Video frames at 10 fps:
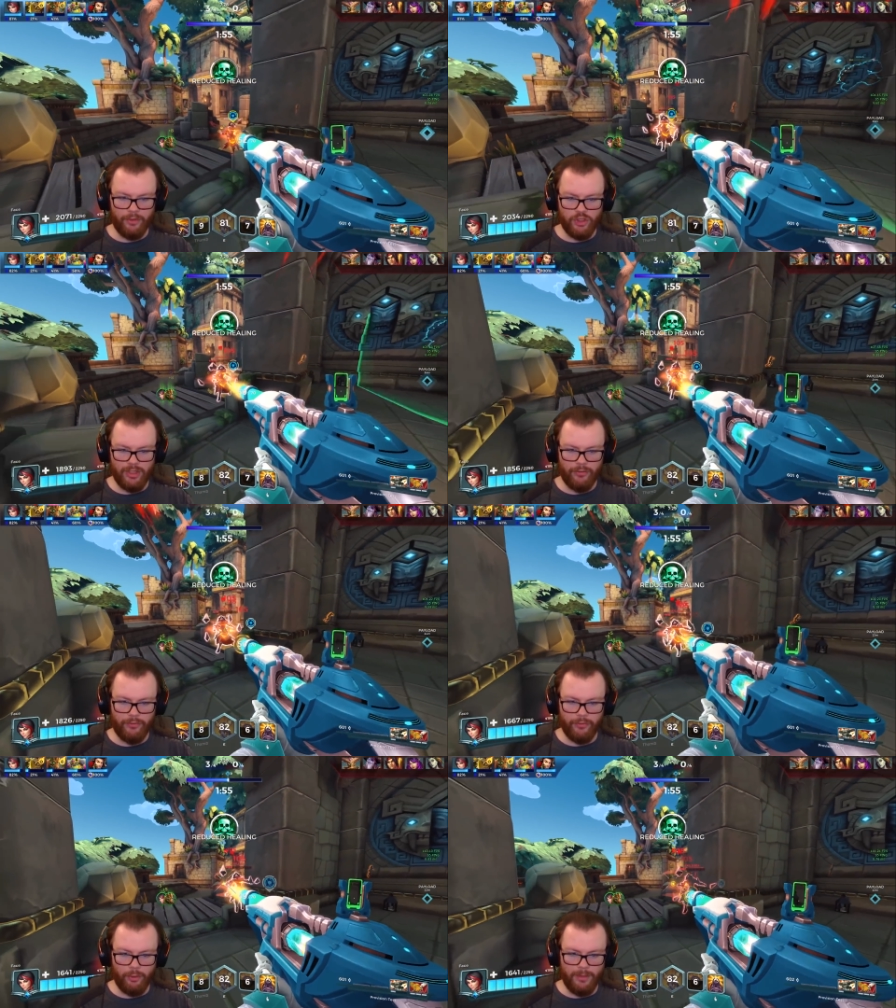She has
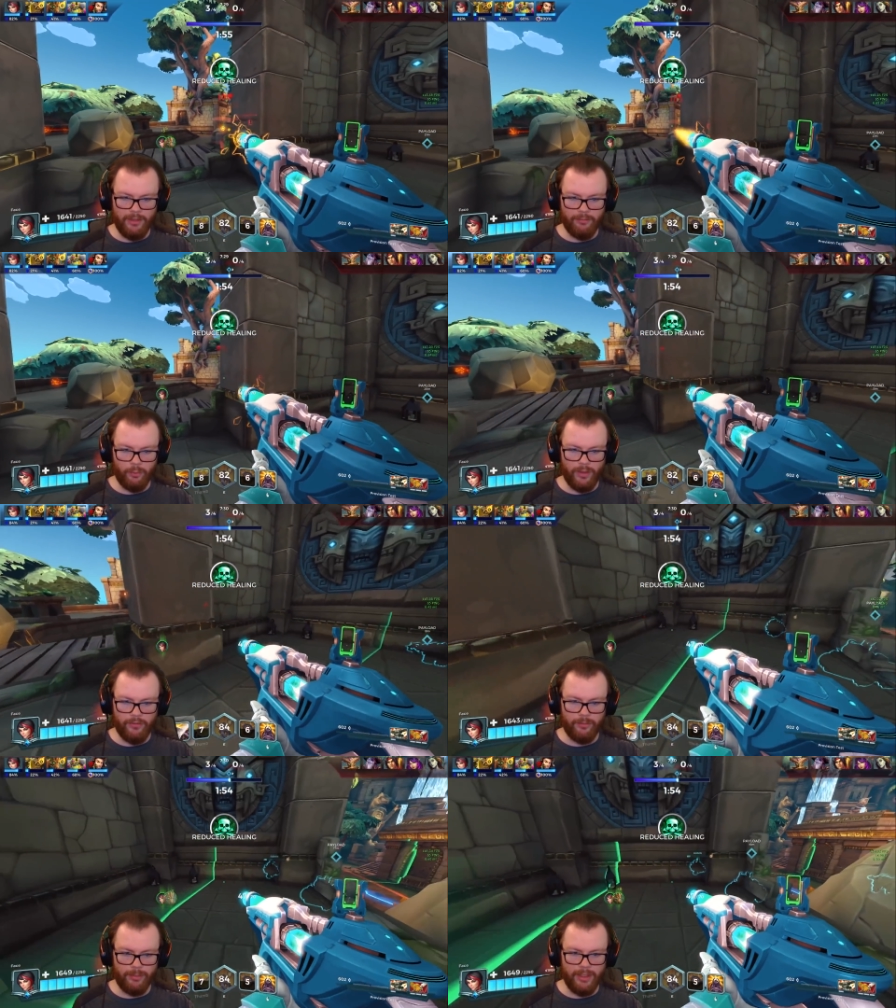so many different
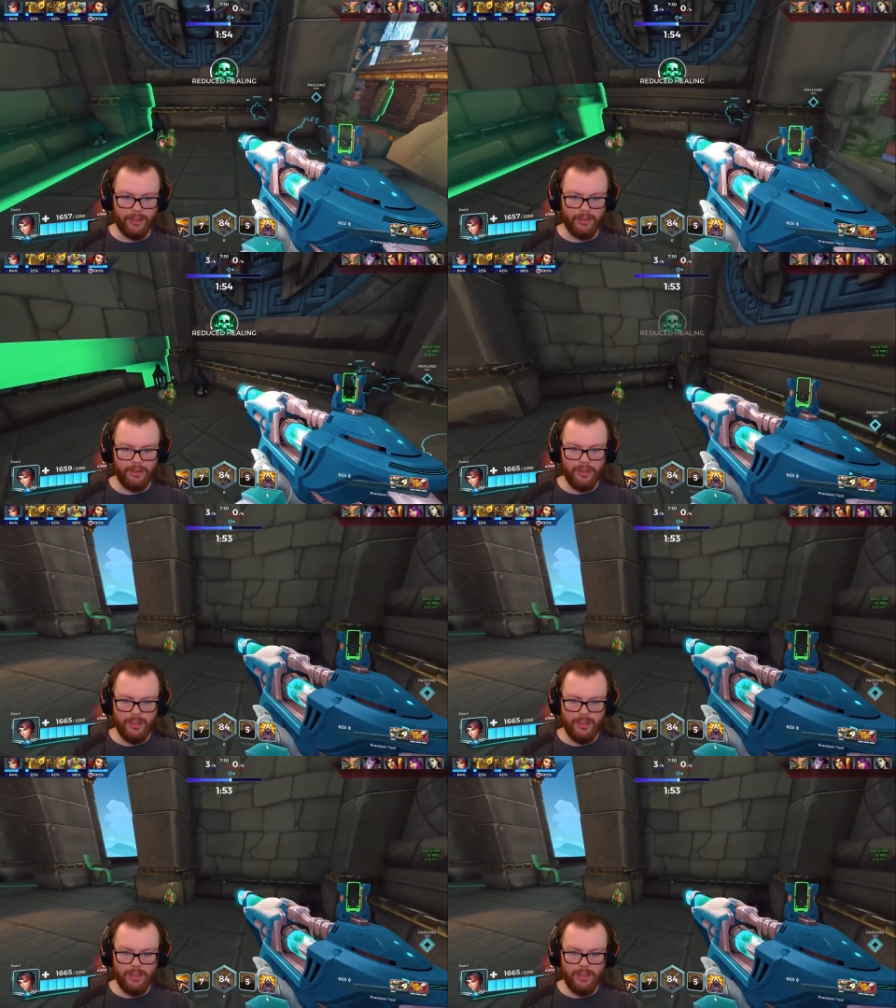ways to play her